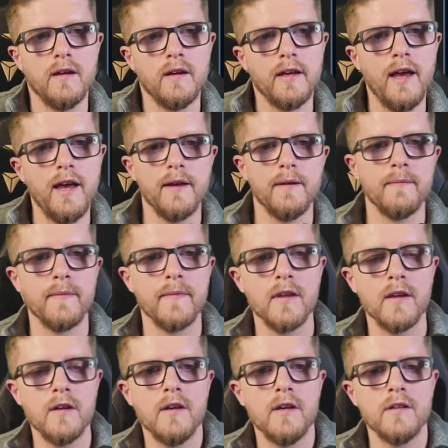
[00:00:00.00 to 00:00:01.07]
Okay,
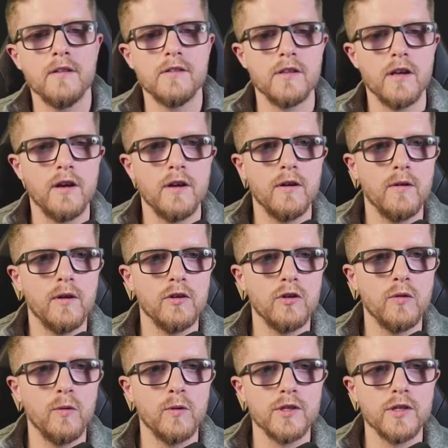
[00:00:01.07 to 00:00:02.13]
so
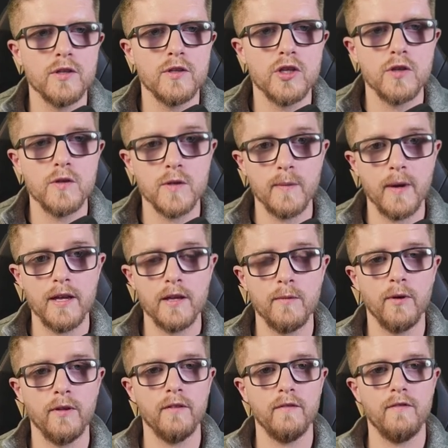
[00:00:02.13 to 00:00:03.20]
you also choose where you
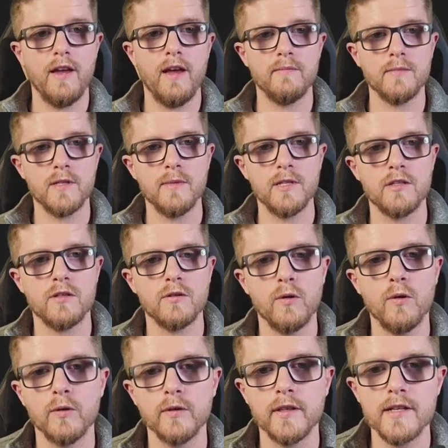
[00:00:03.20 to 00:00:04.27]
want the VM to be stored.